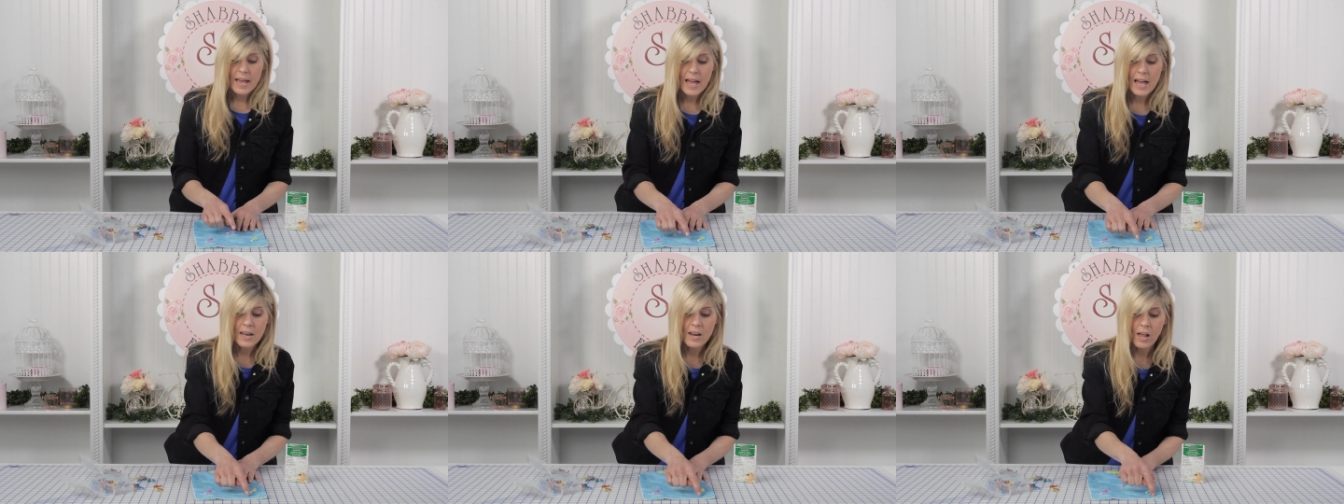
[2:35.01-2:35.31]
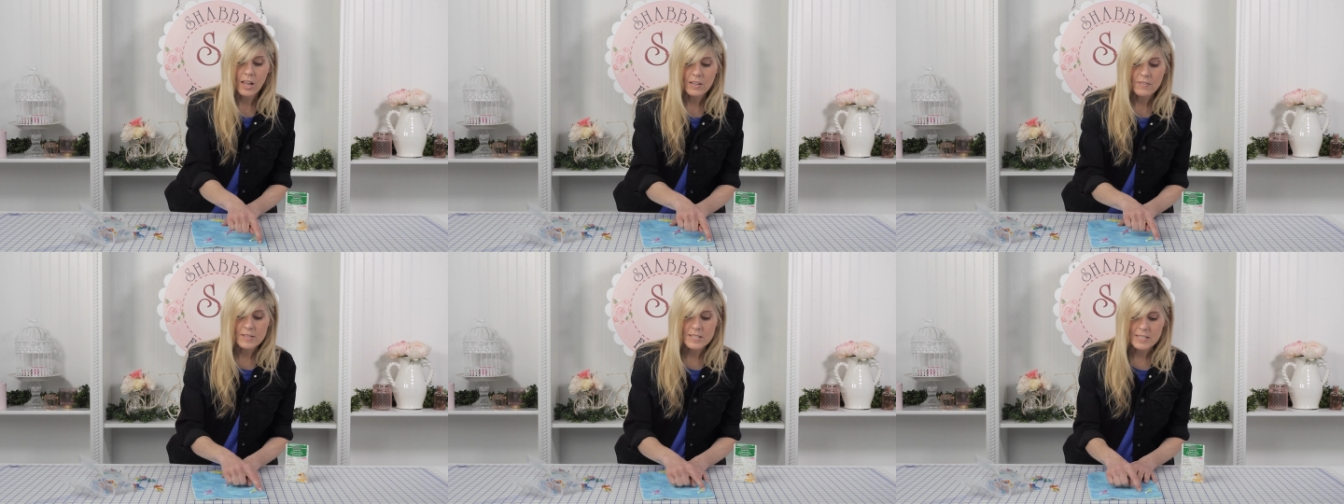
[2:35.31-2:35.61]
and
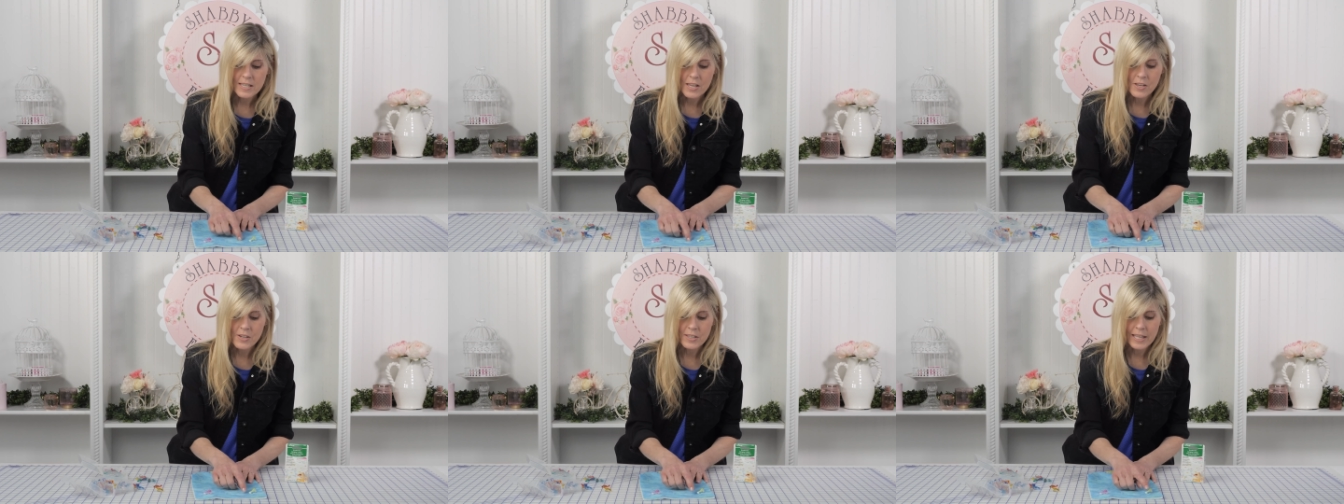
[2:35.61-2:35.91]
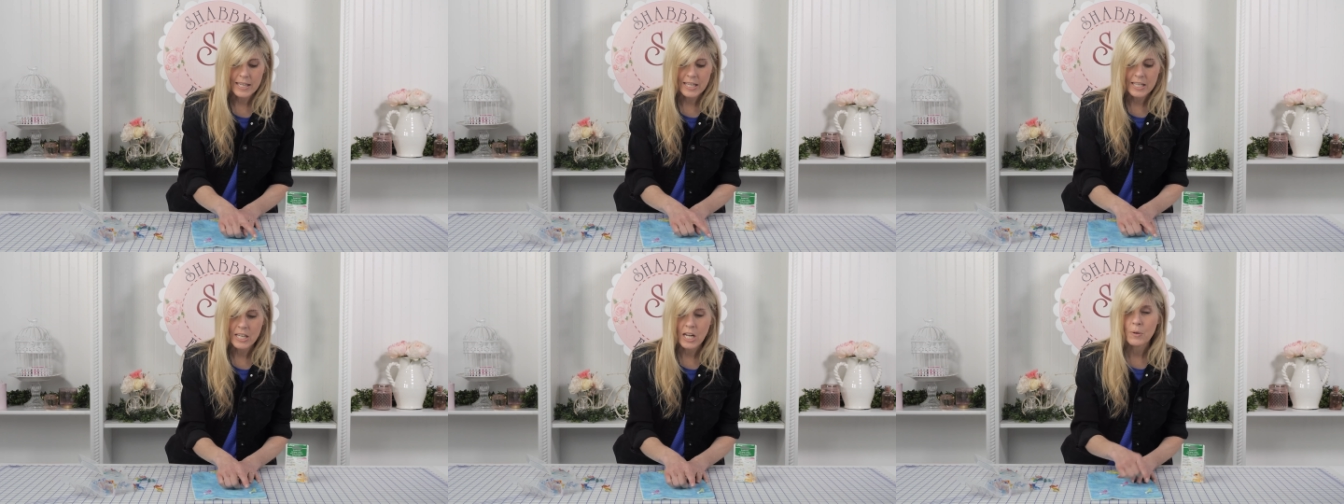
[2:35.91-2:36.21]
all of a sudden
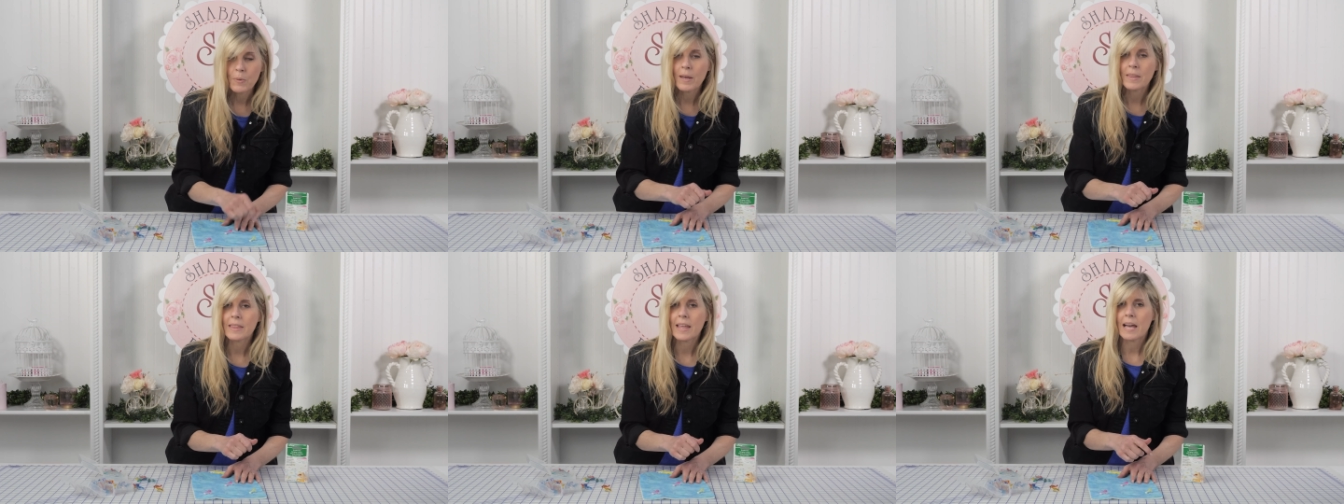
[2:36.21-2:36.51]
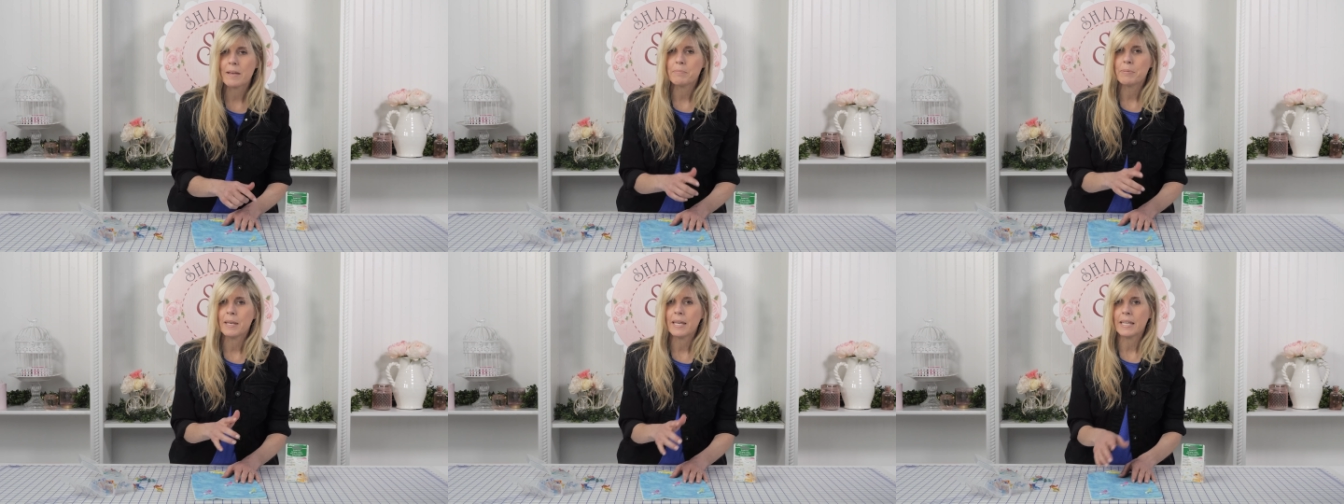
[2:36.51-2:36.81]
you're like, you know what,
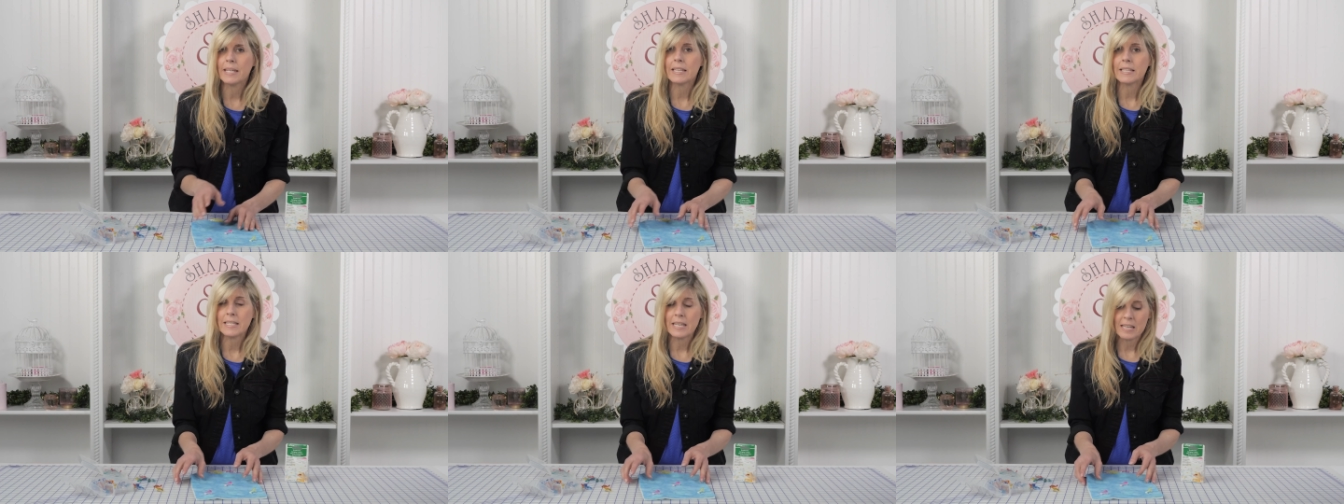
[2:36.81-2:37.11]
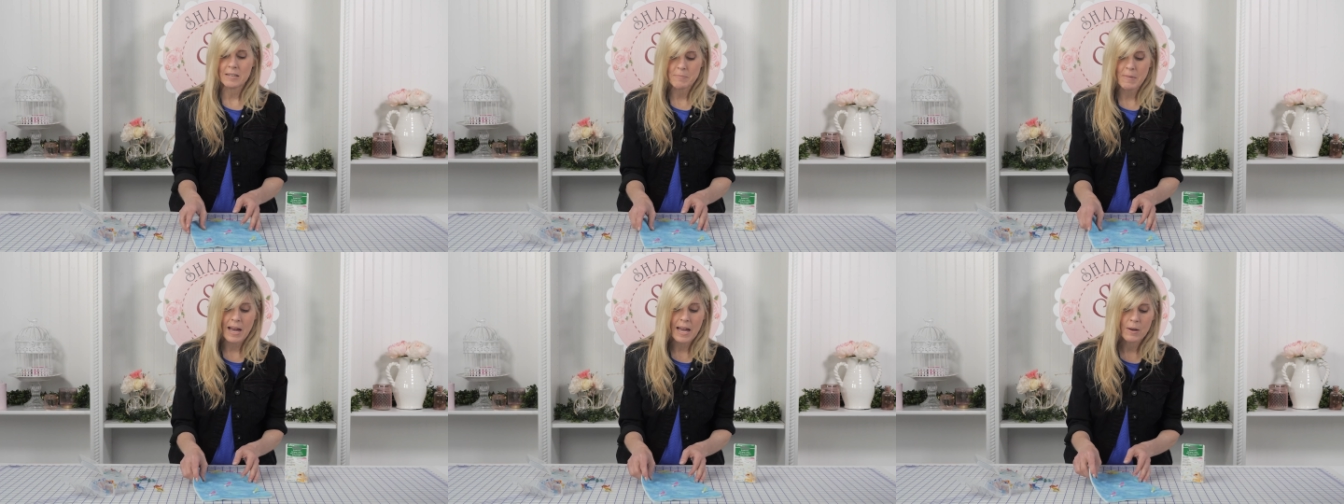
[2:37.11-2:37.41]
that pin is
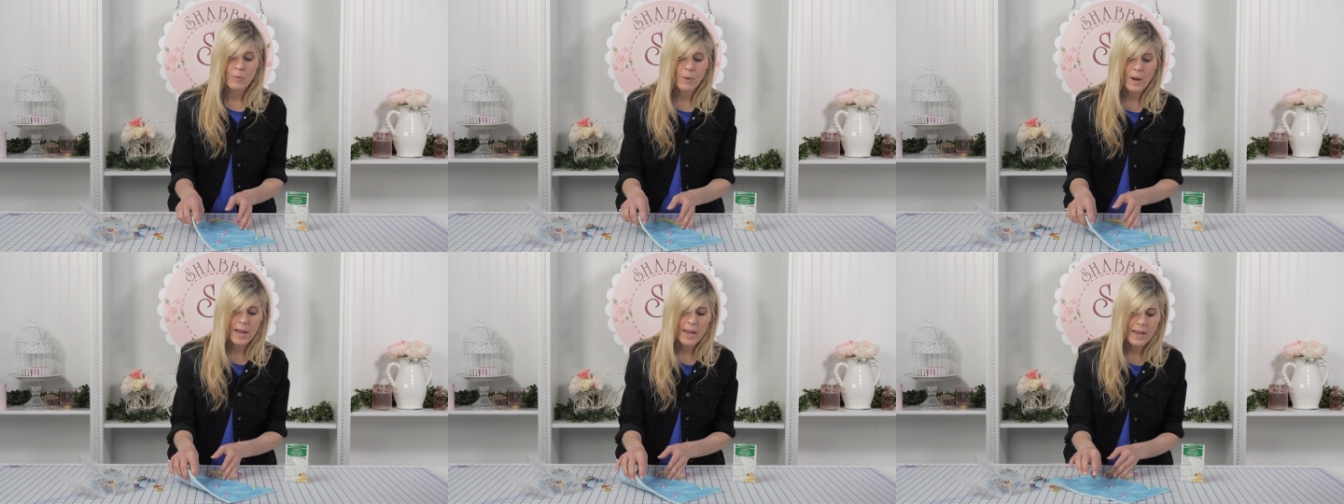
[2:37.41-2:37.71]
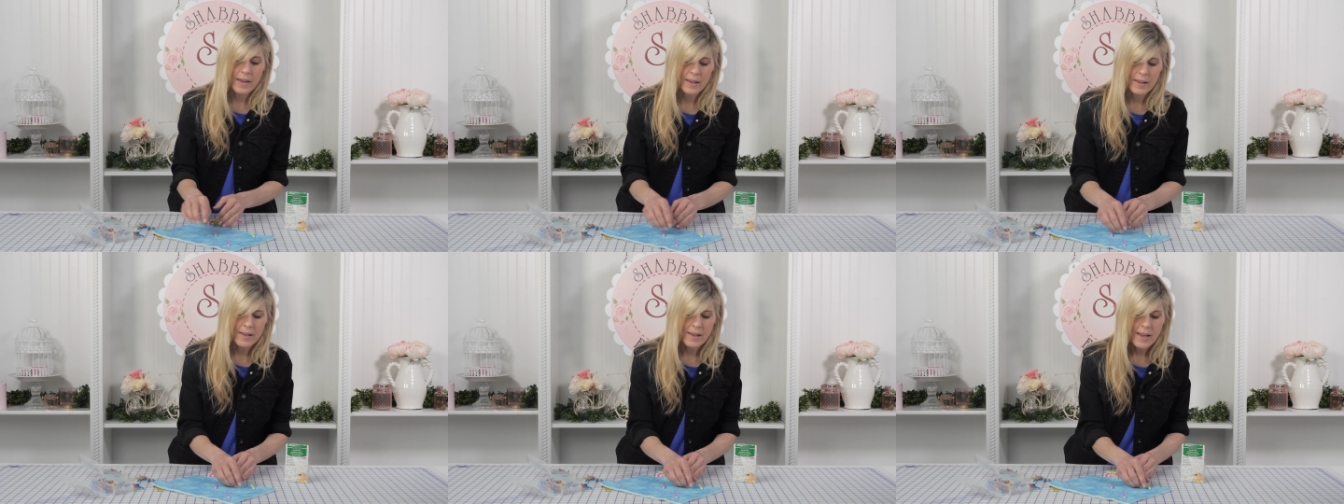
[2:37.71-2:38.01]
in my
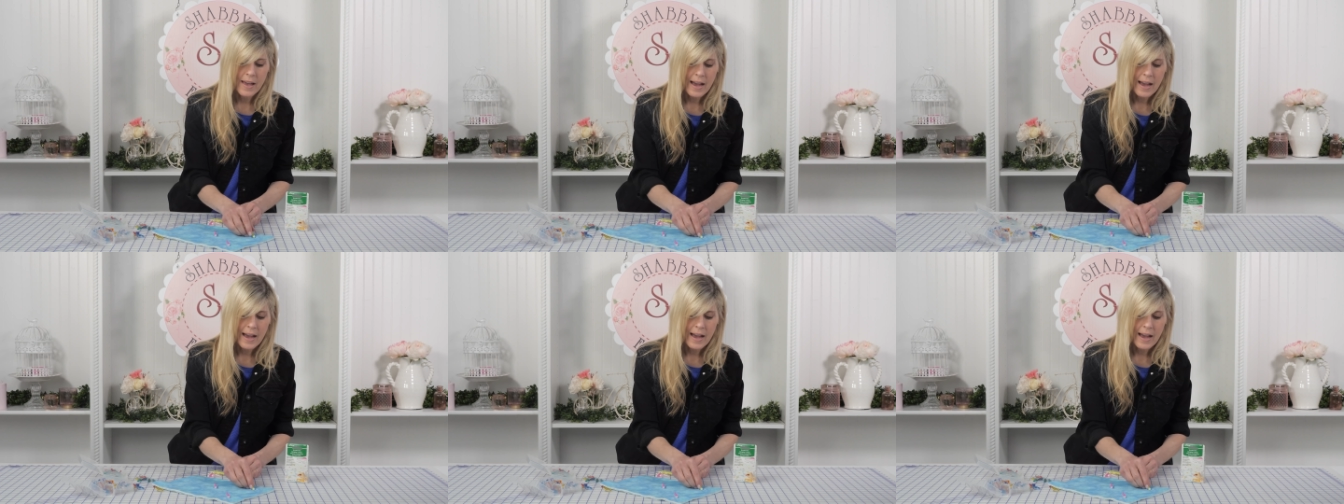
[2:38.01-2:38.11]
way.